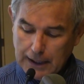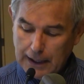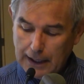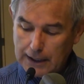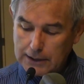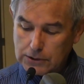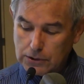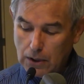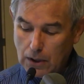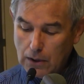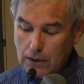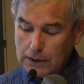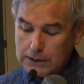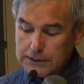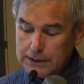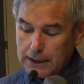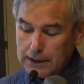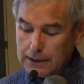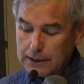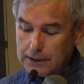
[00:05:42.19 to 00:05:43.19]
As long
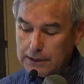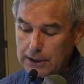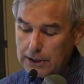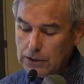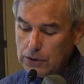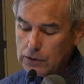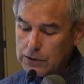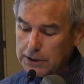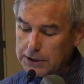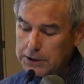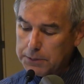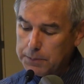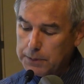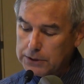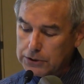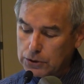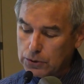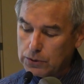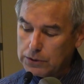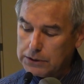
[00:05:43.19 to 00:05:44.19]
as they continue such
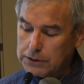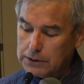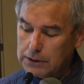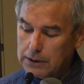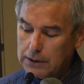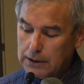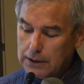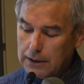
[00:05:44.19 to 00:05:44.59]
pursuits,